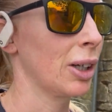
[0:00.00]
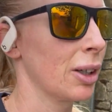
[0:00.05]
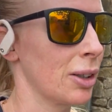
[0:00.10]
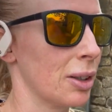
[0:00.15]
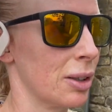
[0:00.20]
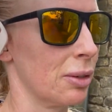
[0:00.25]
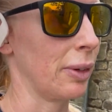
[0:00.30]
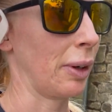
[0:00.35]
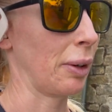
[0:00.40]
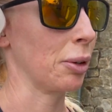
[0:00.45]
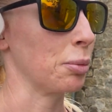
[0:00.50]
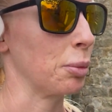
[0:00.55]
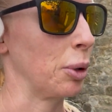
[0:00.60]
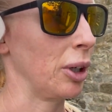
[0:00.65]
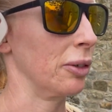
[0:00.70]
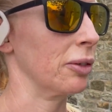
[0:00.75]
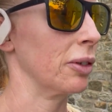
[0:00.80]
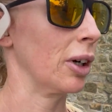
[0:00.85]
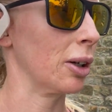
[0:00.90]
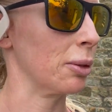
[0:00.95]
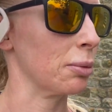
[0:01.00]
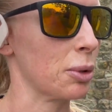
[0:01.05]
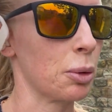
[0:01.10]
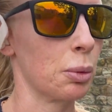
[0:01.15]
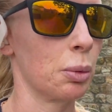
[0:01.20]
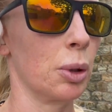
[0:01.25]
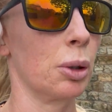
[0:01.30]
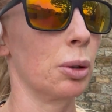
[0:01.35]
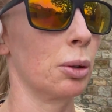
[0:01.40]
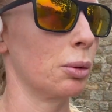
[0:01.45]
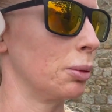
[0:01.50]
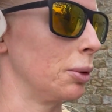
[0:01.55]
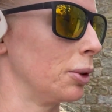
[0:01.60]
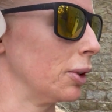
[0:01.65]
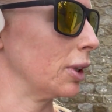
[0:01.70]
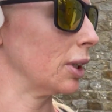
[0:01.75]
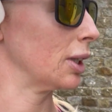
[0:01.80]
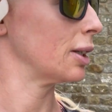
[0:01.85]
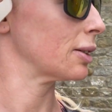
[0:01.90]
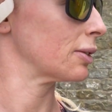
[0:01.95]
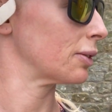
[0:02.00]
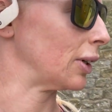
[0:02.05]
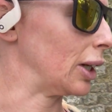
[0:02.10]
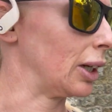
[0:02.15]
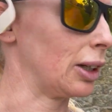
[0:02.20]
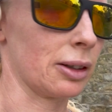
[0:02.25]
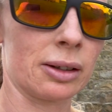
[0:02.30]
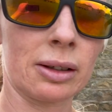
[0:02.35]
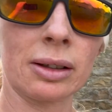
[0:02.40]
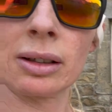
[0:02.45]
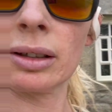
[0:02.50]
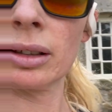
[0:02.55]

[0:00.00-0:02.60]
surrounded by farms. Whoa, what are these fellas?